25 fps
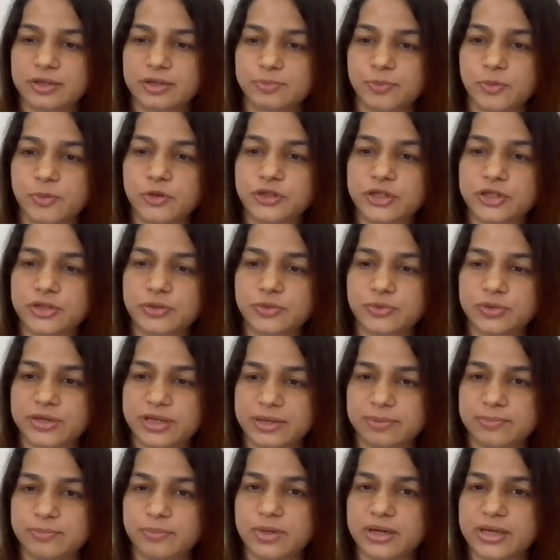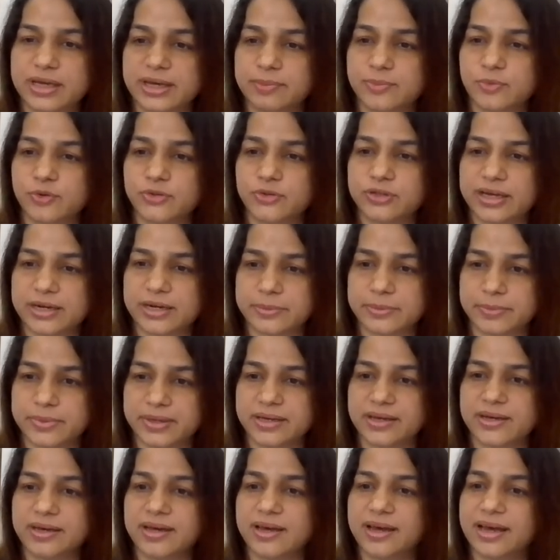exposure to
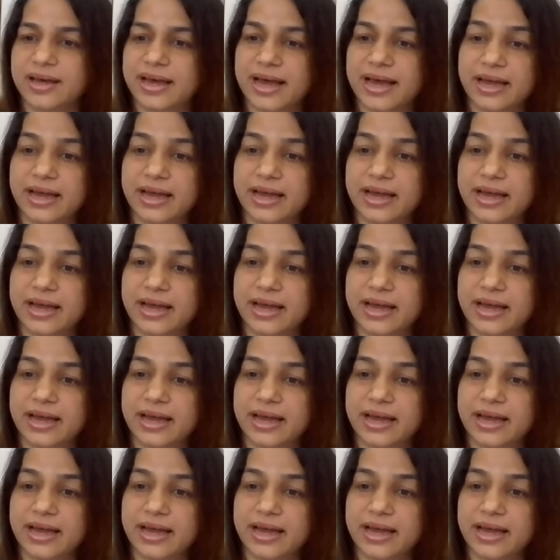chemotherapy?